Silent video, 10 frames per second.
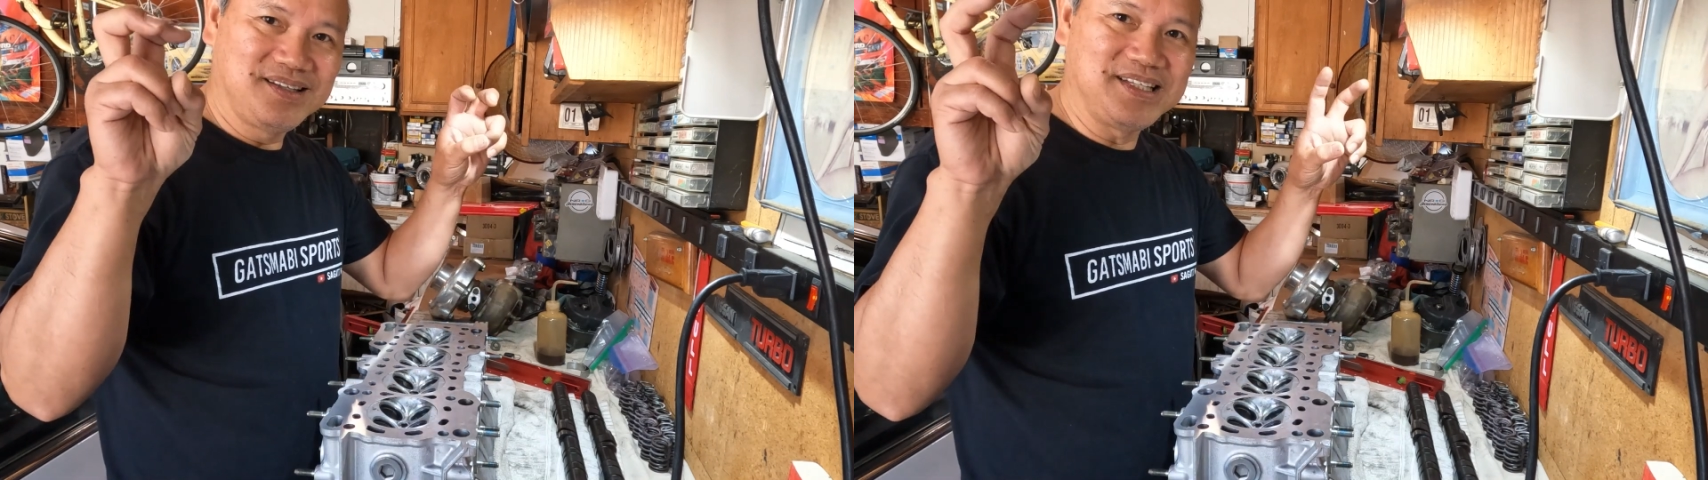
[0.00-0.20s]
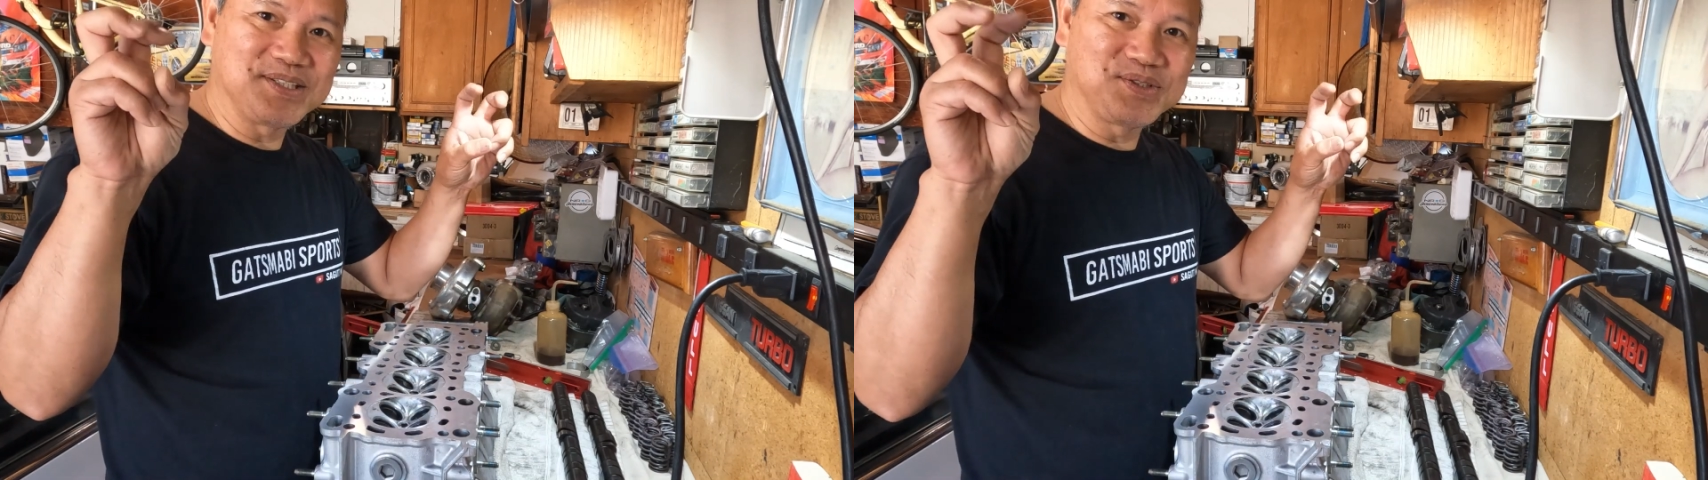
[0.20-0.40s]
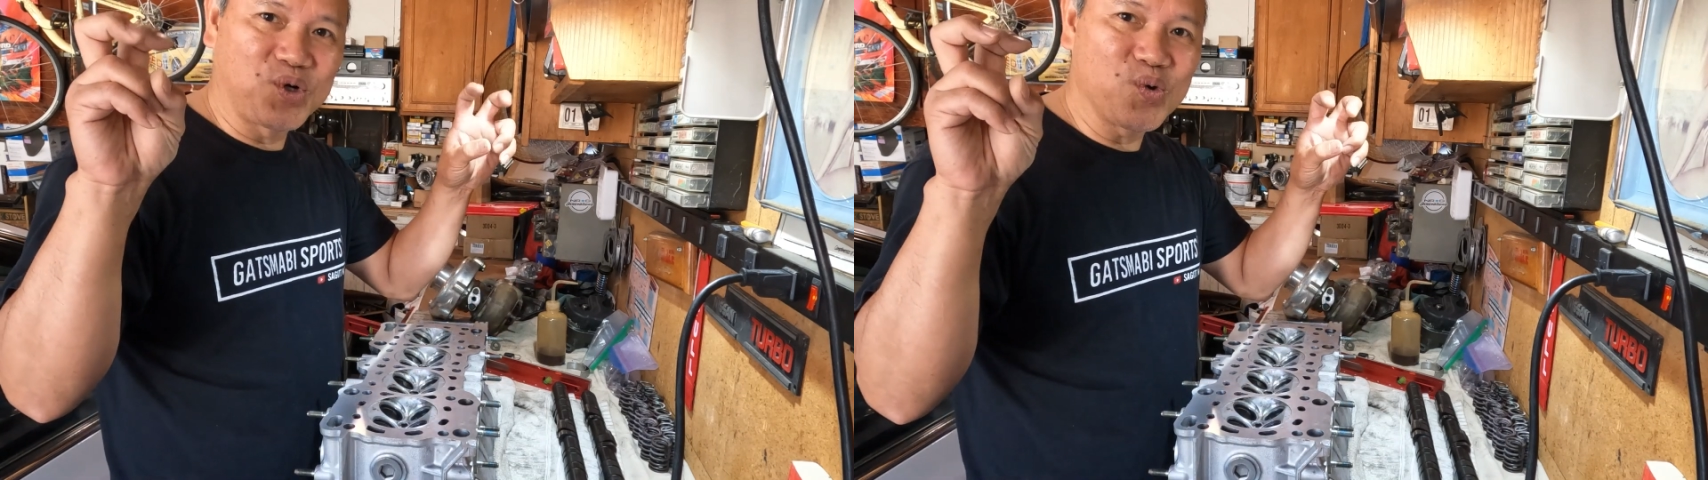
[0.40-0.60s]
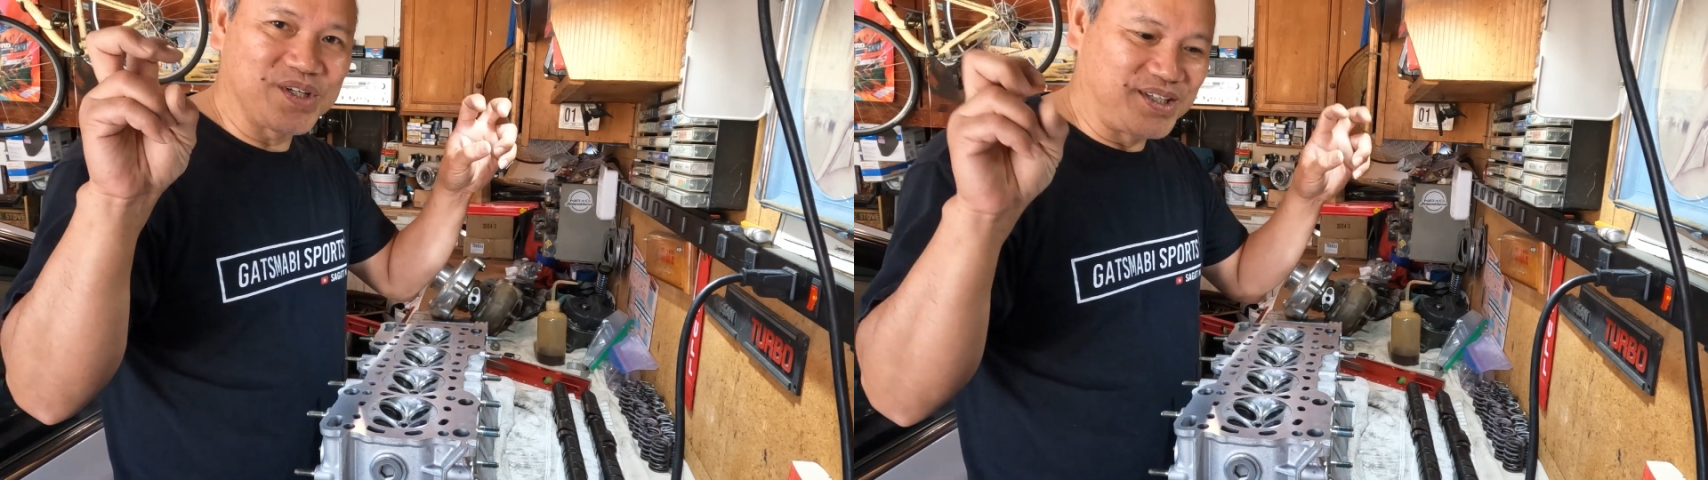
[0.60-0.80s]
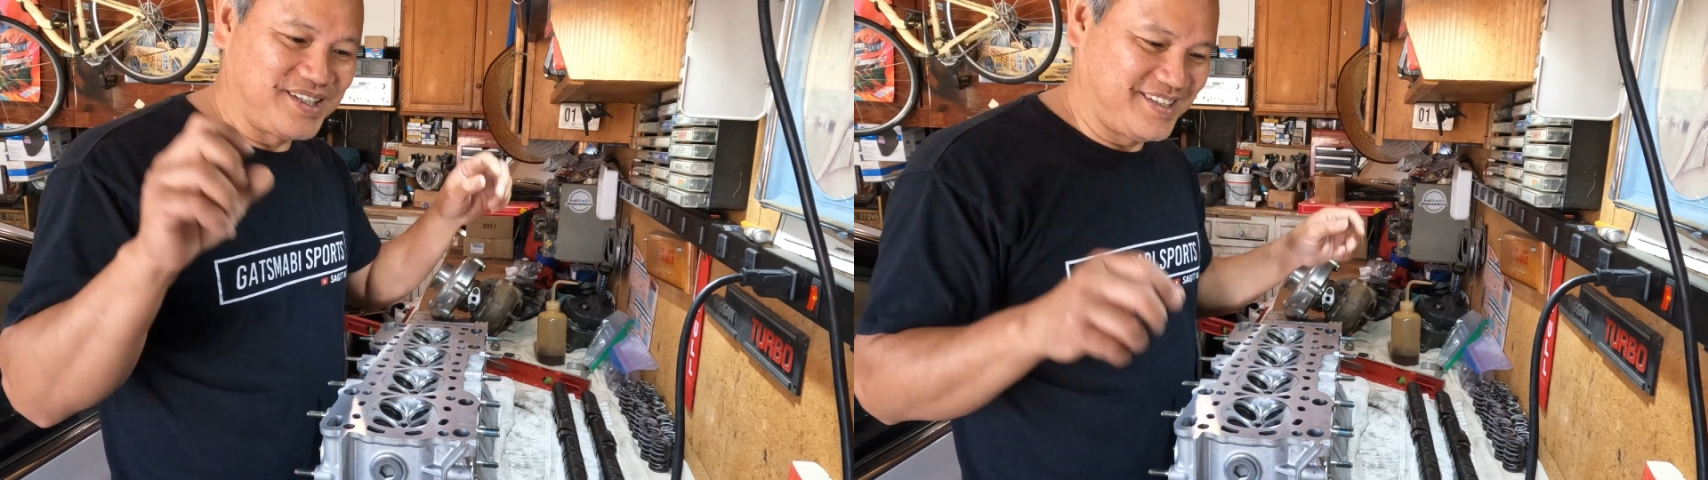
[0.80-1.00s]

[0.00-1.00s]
the stroker.